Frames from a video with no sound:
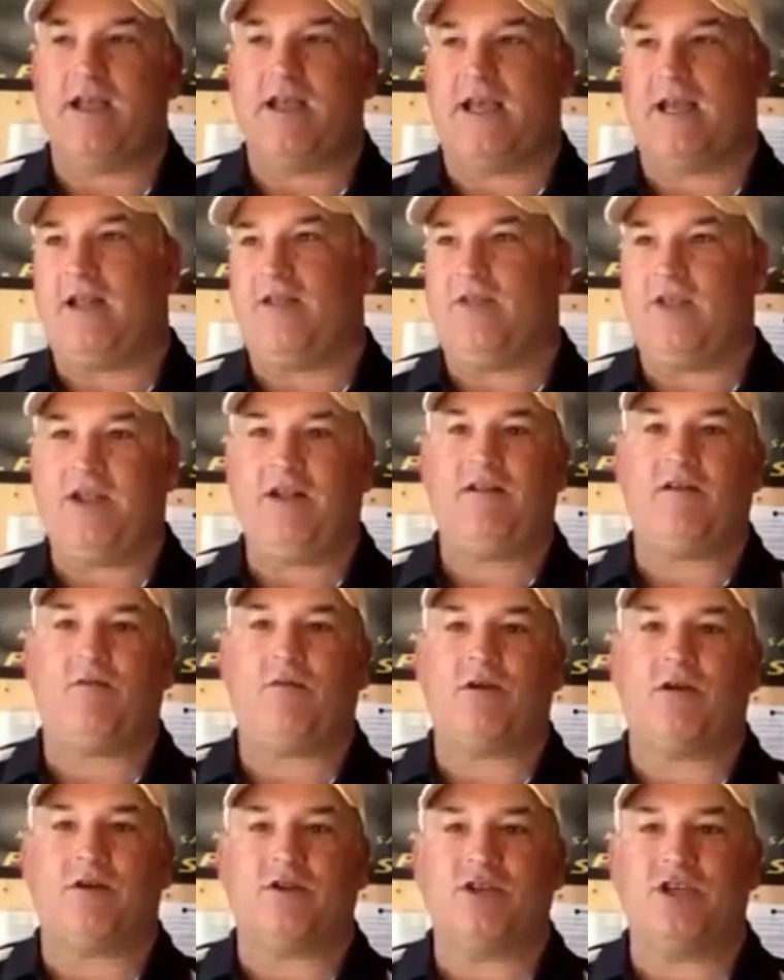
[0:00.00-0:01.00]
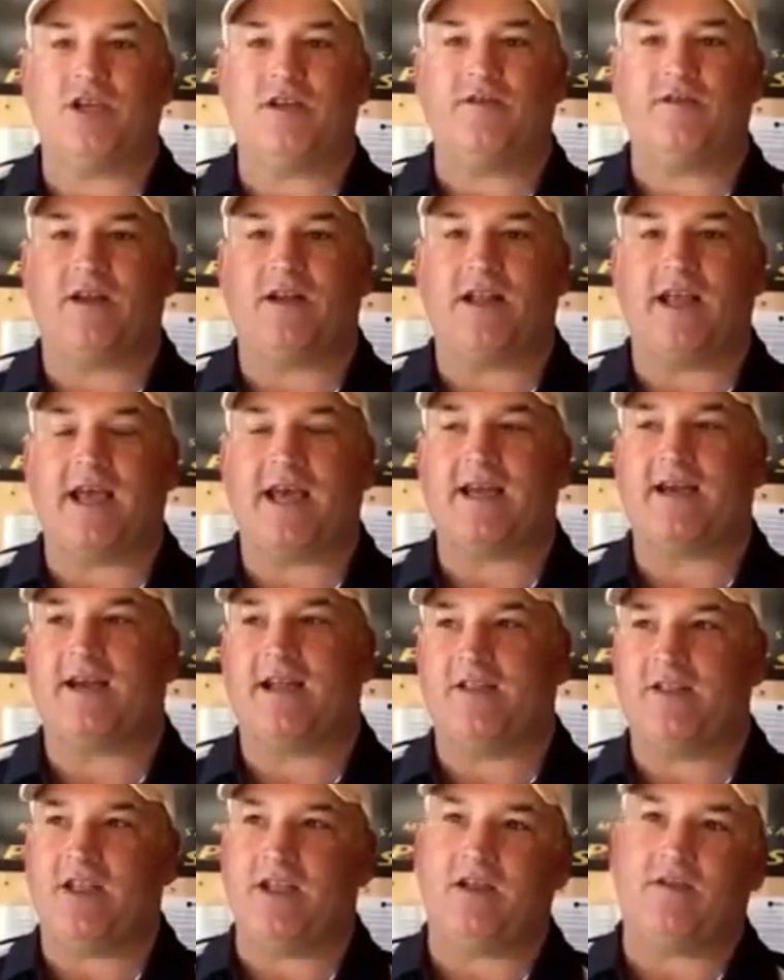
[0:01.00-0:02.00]
And I think that we're achieving that.
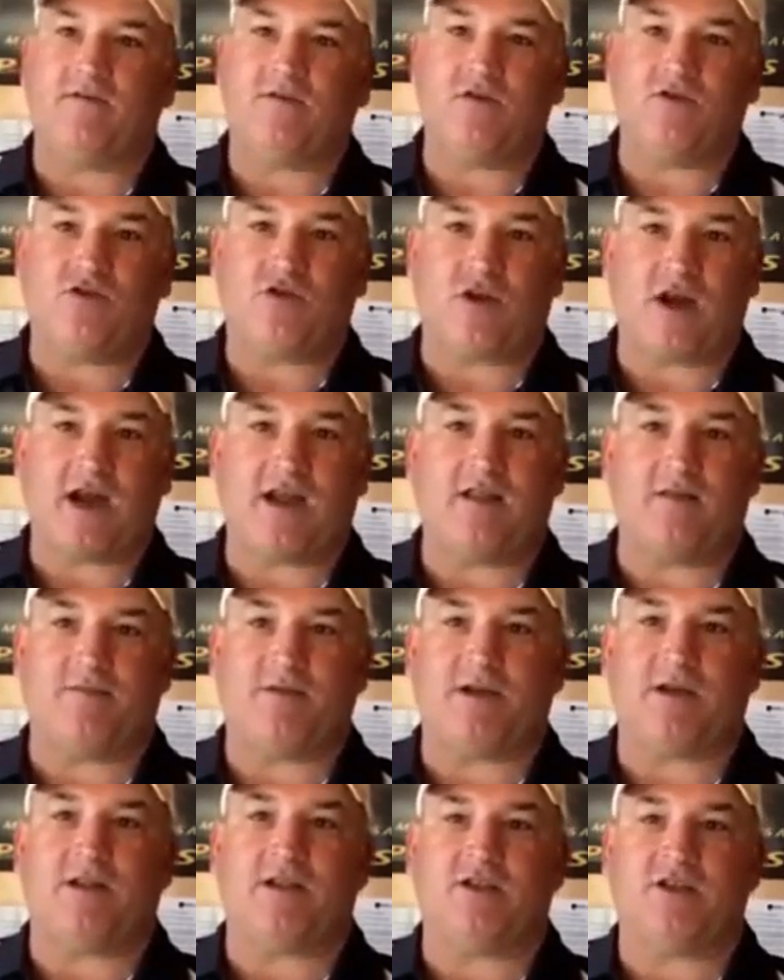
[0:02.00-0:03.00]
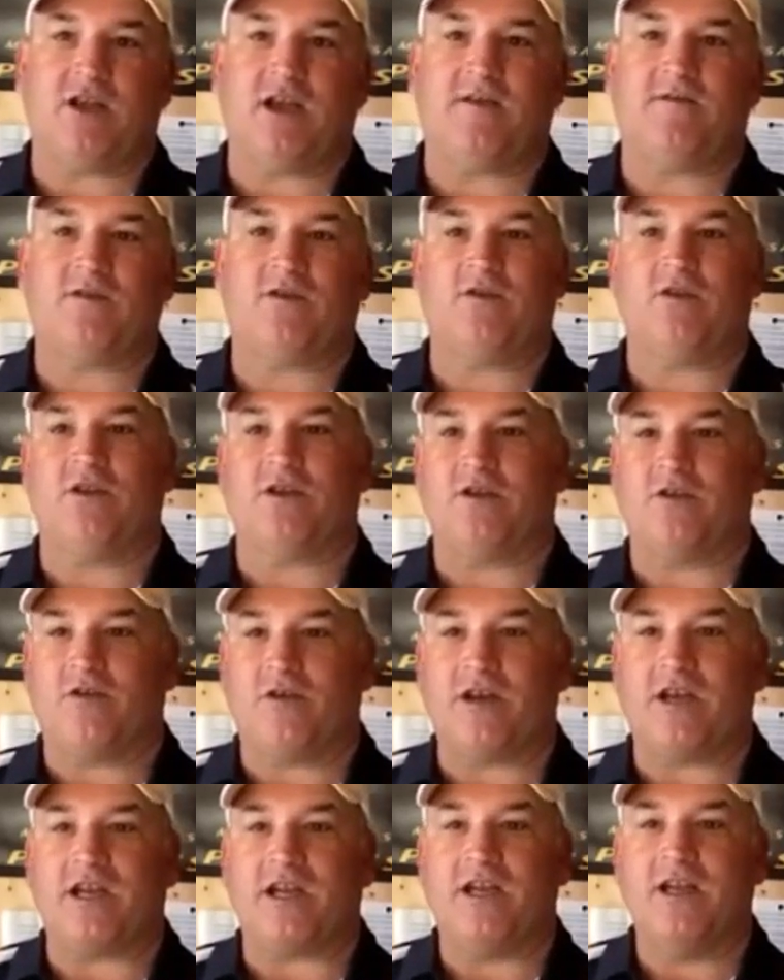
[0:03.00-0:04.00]
And I think if you try the Penley shaft, you'll
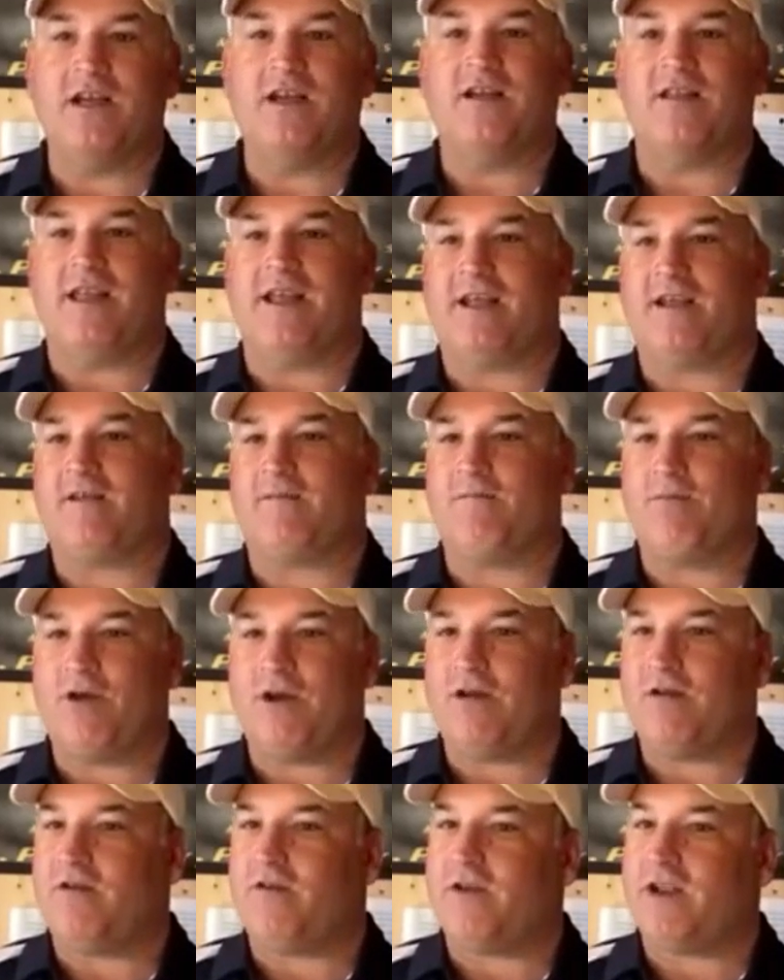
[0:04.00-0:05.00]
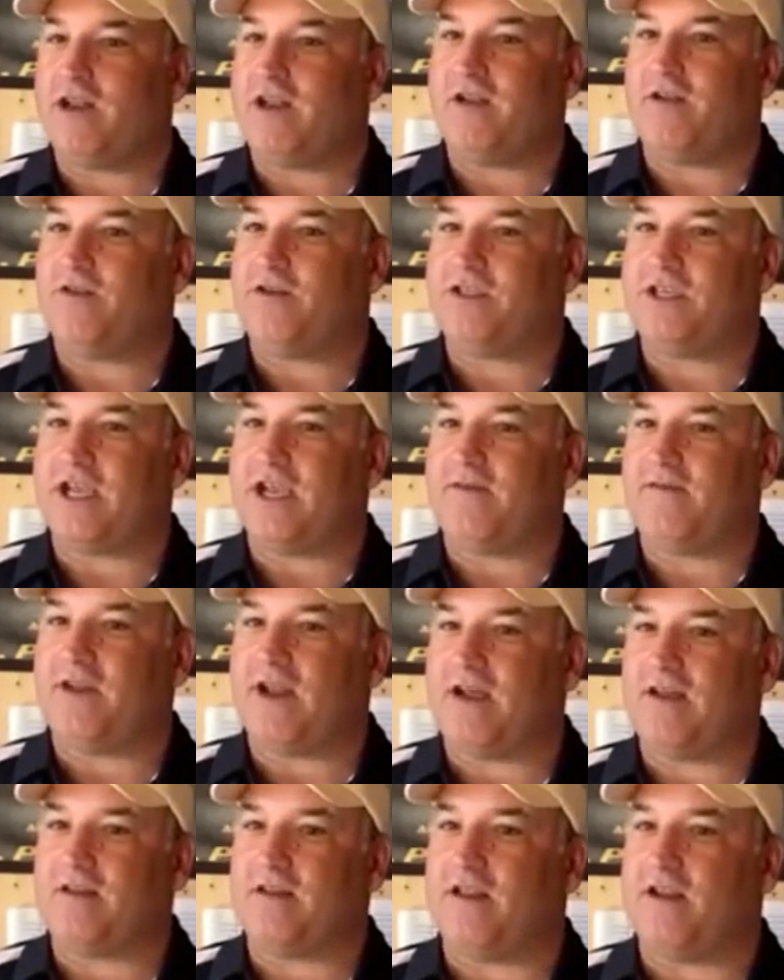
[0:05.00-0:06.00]
agree that compared to any other shaft
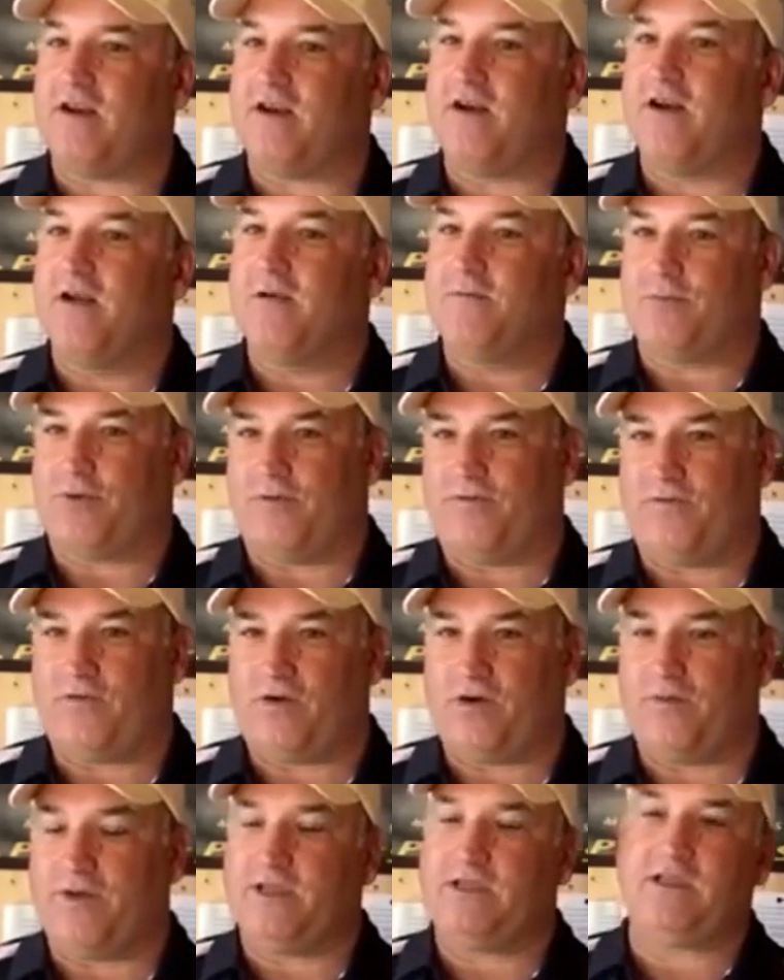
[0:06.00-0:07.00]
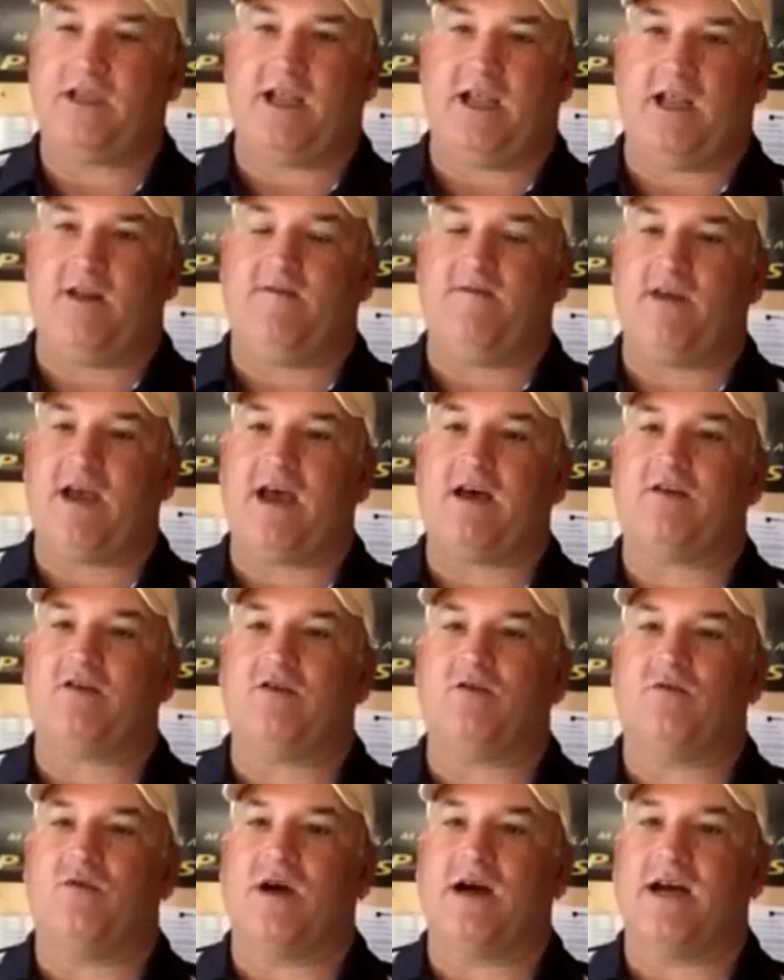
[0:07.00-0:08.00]
out there, performance and
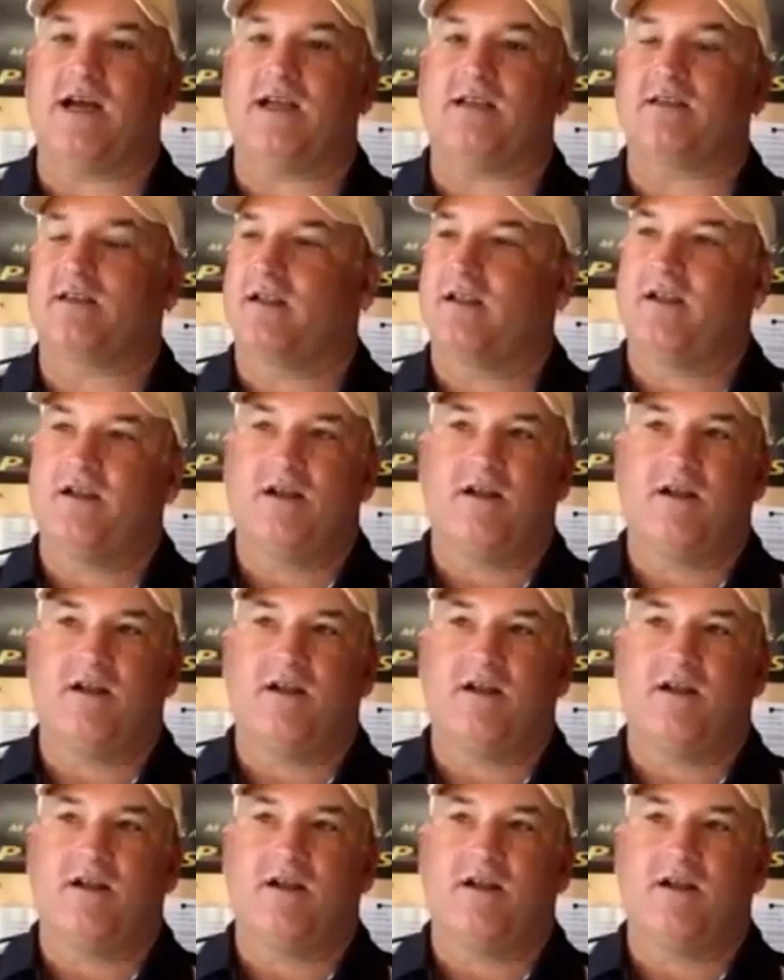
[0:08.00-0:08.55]
value-wise,